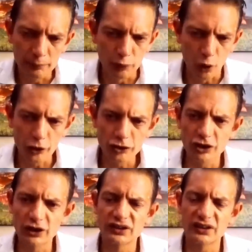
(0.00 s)

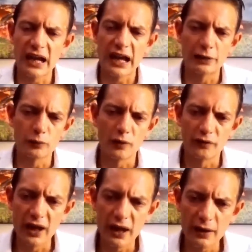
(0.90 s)
branches and with
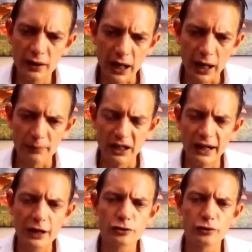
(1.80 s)
their
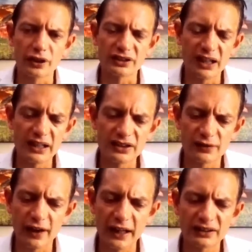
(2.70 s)
electorate is
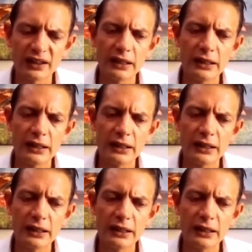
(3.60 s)
that